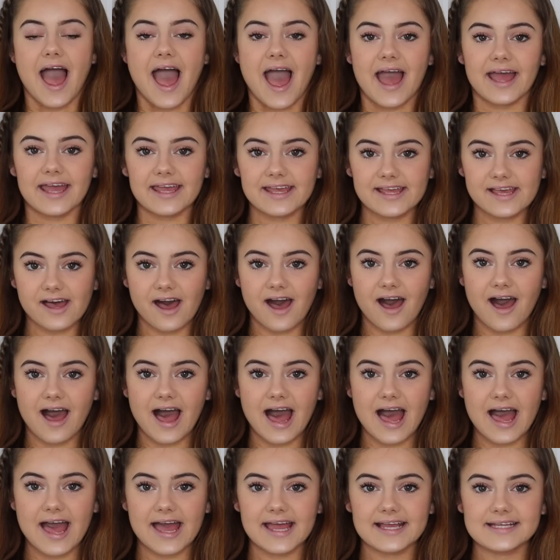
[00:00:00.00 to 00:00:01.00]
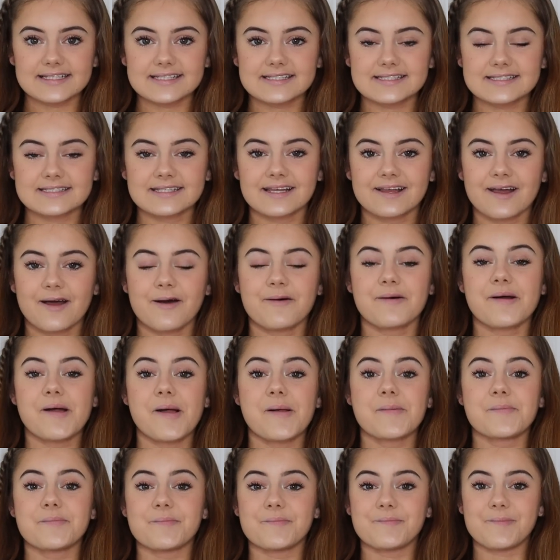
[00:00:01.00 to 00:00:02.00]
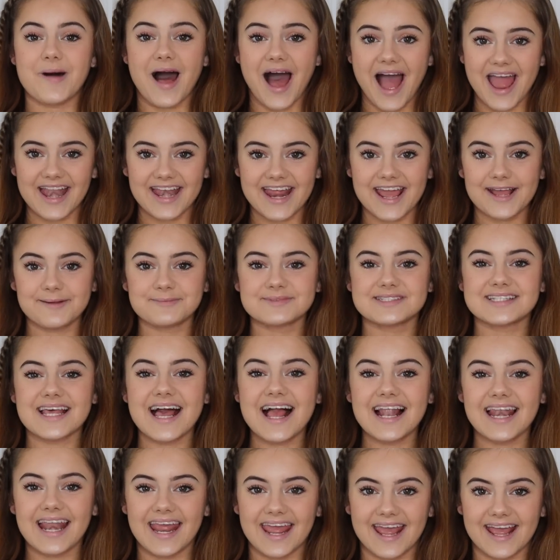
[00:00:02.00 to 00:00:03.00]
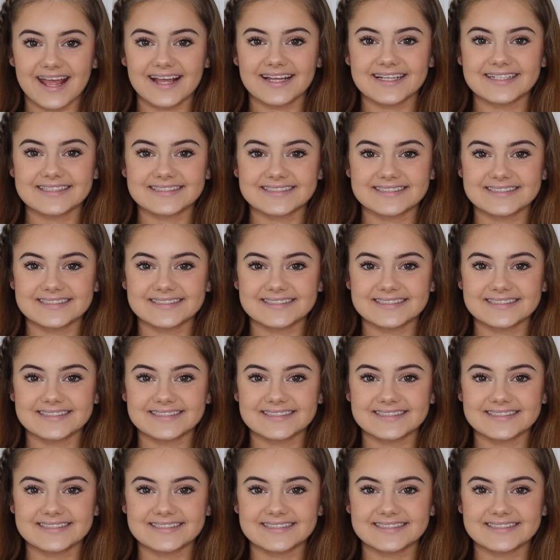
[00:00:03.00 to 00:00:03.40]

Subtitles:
Hey guys, my name's Ellie.